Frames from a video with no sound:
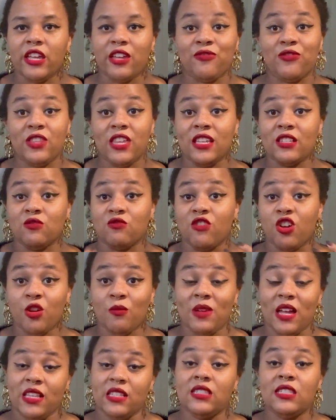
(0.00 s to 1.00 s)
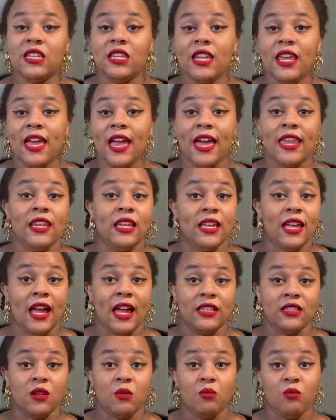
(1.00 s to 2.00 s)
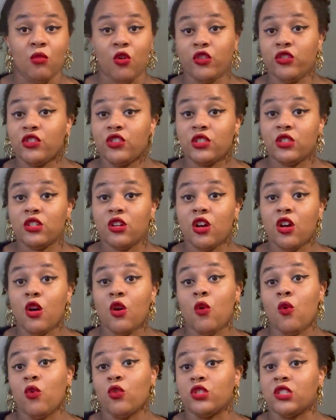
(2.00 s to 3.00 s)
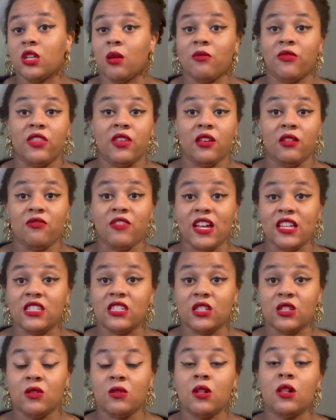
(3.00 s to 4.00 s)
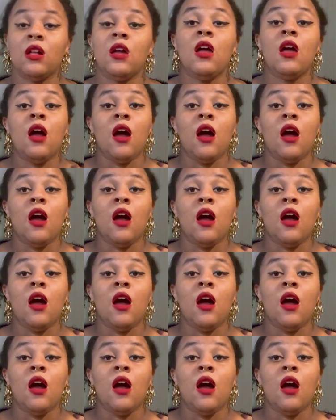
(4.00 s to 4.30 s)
If there's romance in it and it has a monster or something fantastical,